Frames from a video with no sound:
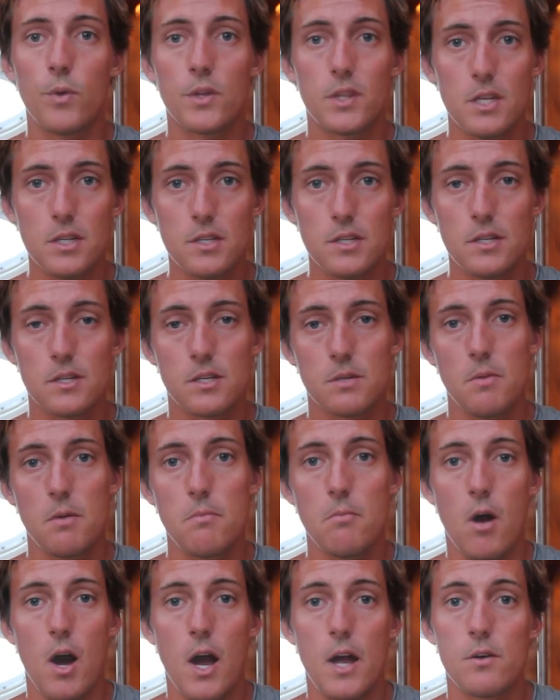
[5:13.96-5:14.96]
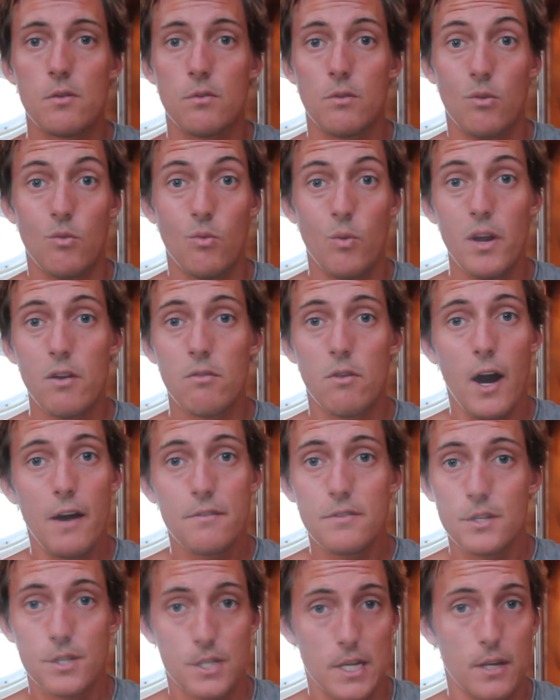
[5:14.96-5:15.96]
With this system in mind, we arrived
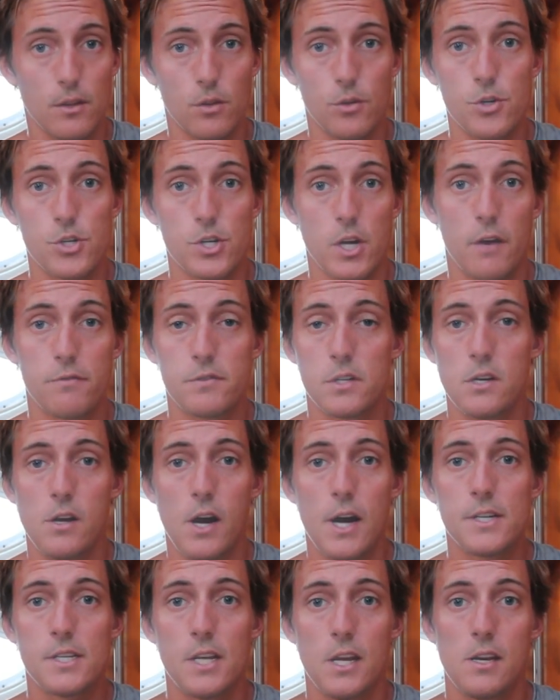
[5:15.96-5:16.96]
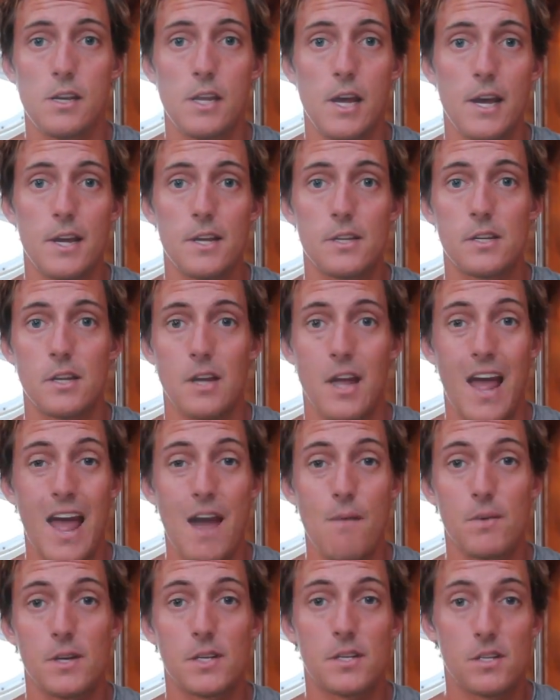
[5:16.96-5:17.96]
in St. Lucia after 19 days
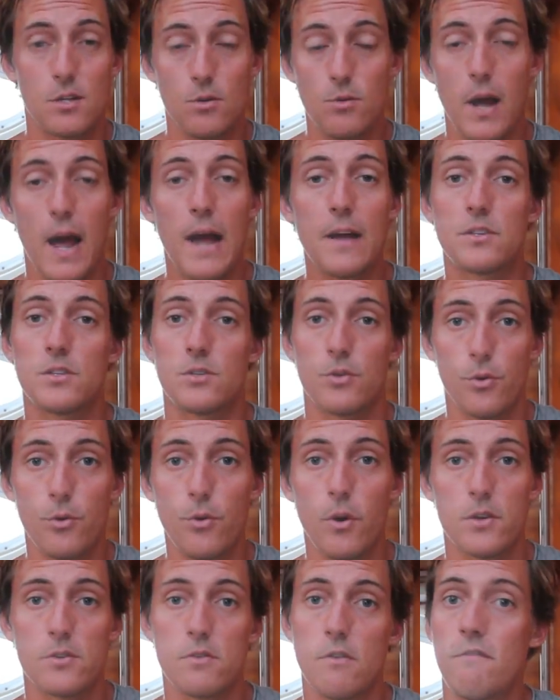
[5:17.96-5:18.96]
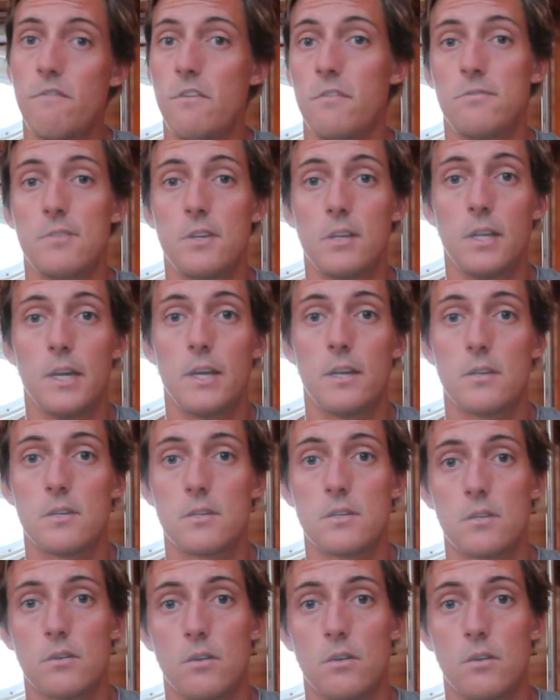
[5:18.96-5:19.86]
and we still had 250 litres